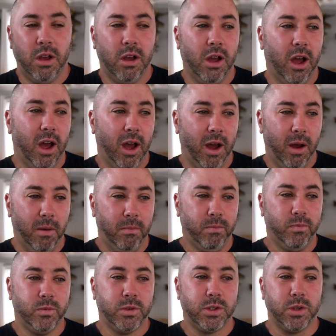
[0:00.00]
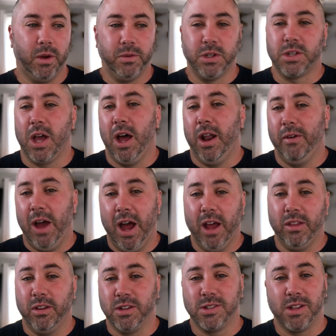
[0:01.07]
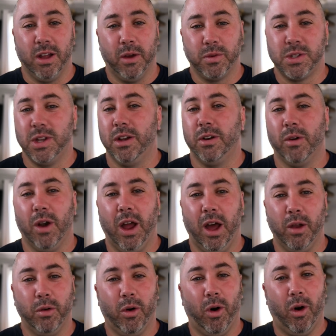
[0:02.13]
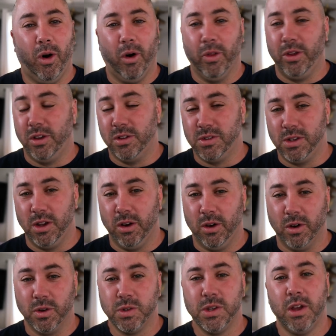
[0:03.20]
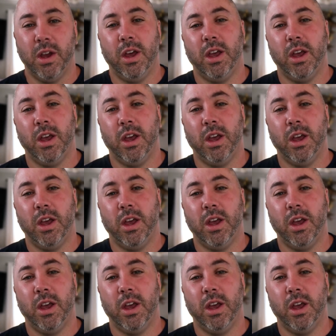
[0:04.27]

So I've just kind of had this stuff sitting around all these years.